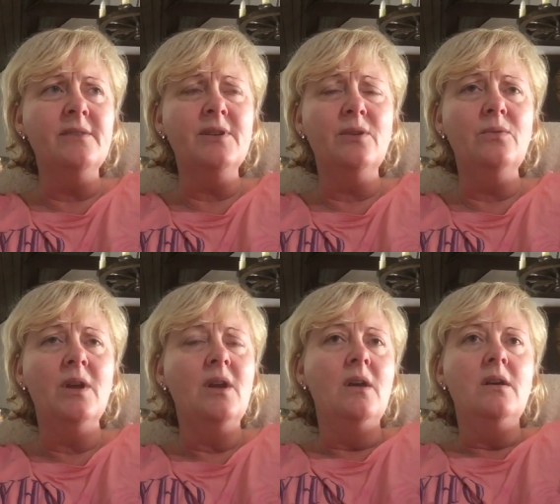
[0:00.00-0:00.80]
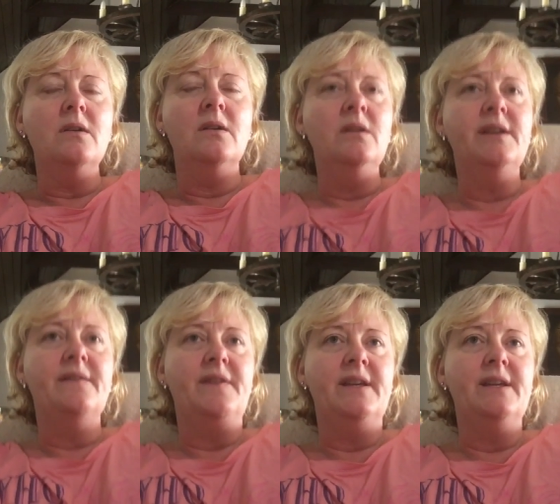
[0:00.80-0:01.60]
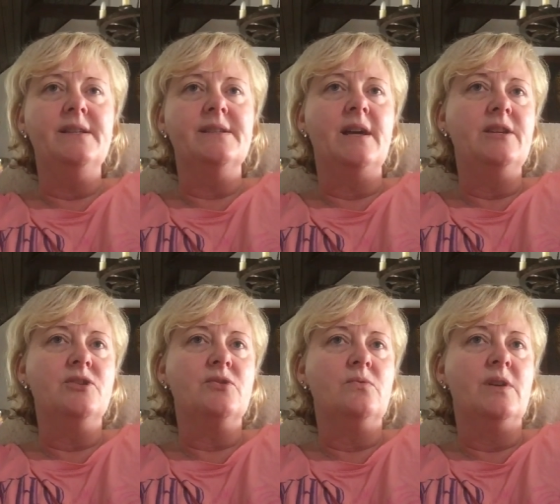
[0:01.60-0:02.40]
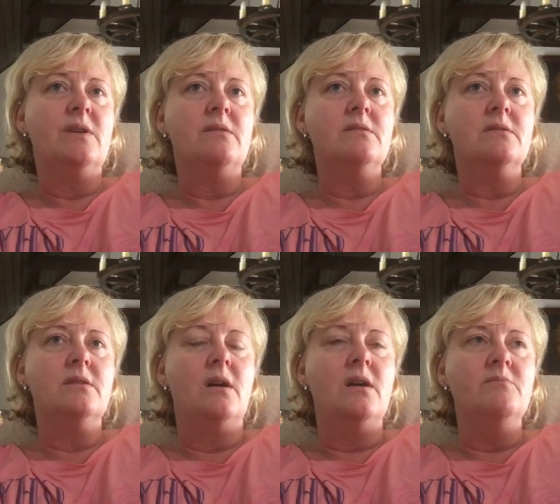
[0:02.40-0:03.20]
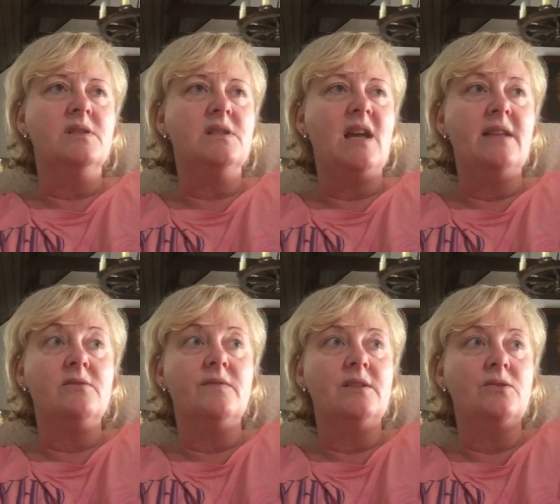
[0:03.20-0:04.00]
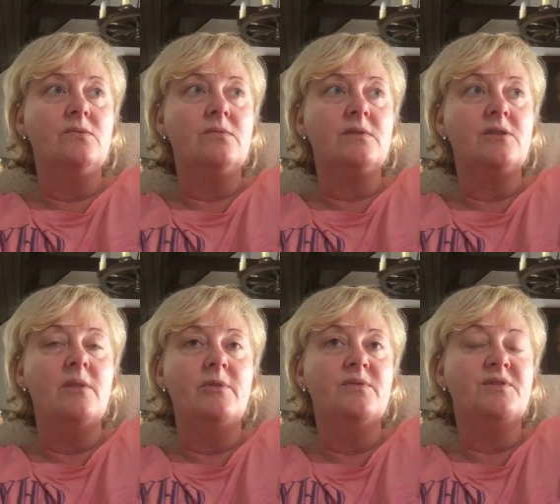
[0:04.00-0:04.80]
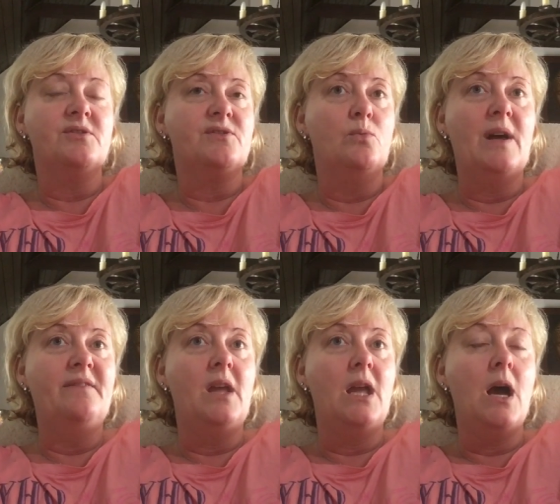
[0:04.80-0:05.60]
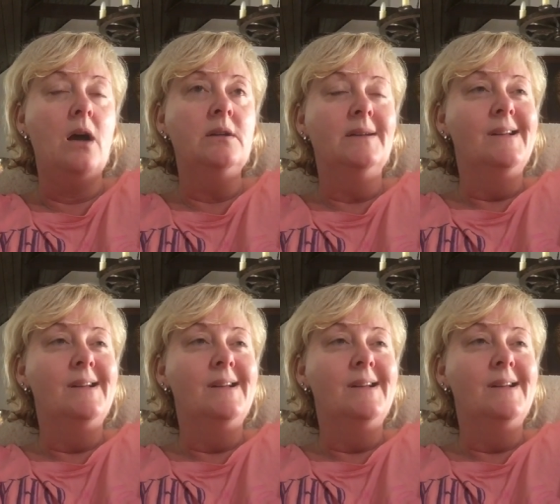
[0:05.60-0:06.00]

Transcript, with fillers: don't know if he is an angel that stands on that door all the time, or is just the one there.